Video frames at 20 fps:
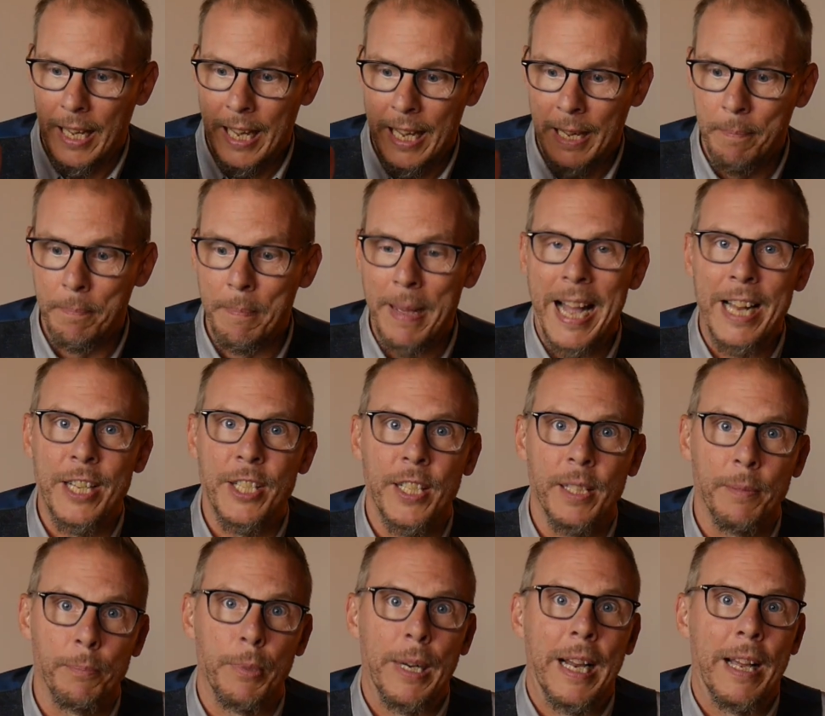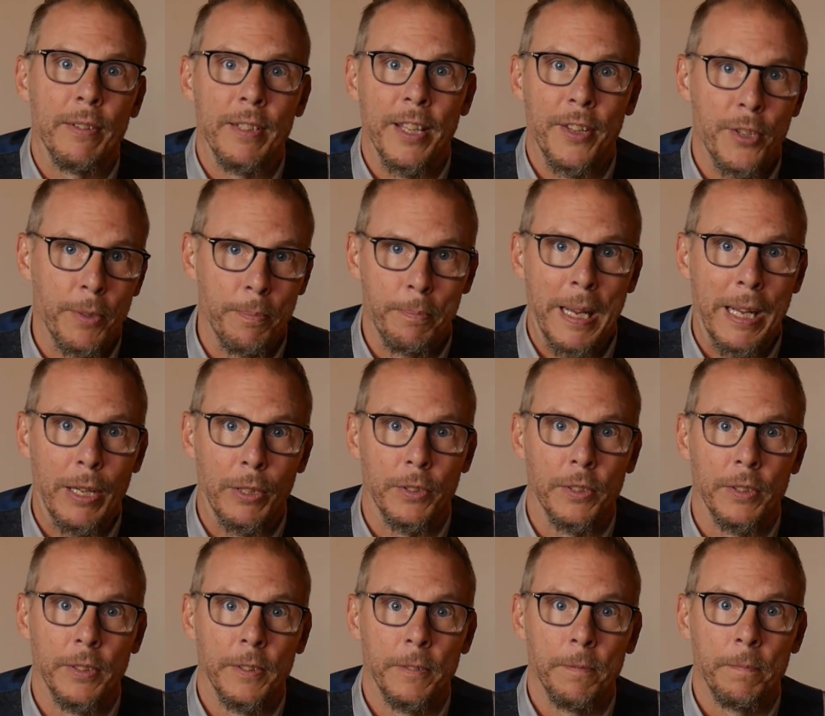a matching brown leather
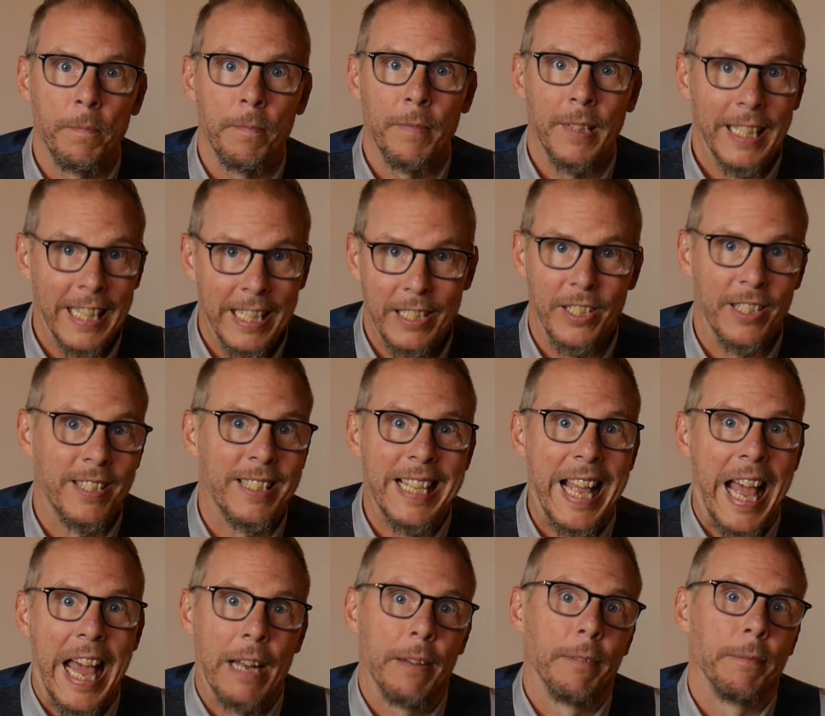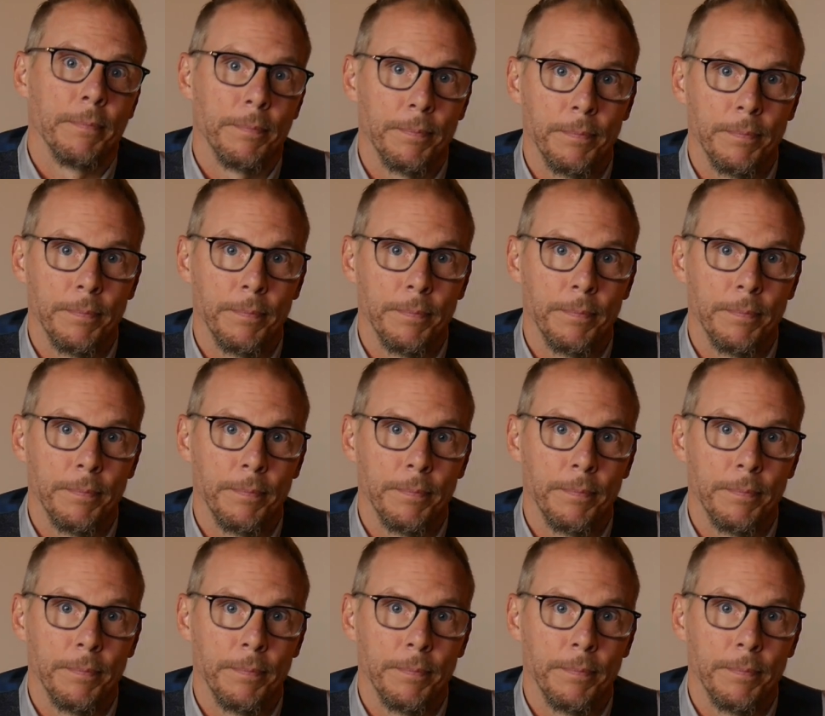belt. It's a set.